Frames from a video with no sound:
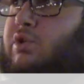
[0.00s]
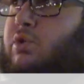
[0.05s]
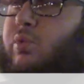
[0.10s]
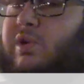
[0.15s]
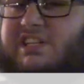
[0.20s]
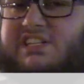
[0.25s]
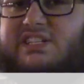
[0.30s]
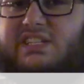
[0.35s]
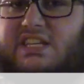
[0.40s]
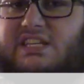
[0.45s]
to
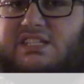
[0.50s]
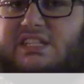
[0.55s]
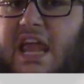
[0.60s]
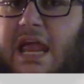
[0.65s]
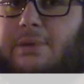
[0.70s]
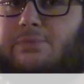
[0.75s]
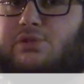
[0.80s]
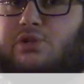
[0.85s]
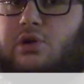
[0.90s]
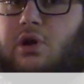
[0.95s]
which these
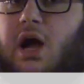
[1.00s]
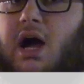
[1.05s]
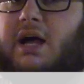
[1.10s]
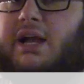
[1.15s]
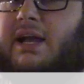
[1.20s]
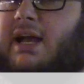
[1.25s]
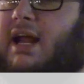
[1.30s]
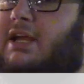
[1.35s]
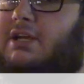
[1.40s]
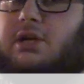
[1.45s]
games are on.
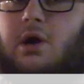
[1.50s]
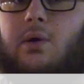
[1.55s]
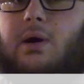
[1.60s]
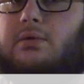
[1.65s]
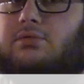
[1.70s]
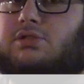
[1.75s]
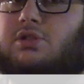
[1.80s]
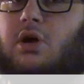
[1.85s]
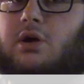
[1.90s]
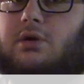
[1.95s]
And I know I
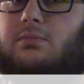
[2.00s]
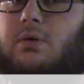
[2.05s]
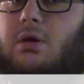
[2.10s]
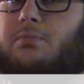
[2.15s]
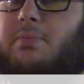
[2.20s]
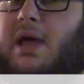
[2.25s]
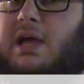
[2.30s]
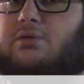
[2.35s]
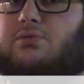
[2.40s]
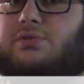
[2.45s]
was talking
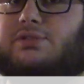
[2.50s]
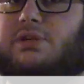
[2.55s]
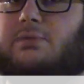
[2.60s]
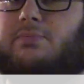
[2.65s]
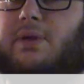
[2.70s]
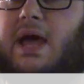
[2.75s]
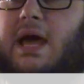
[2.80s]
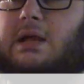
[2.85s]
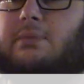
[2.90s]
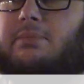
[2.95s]
about backwards
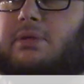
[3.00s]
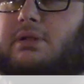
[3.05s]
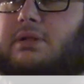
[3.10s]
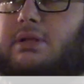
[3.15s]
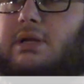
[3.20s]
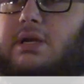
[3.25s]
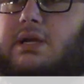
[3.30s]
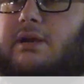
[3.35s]
compatibility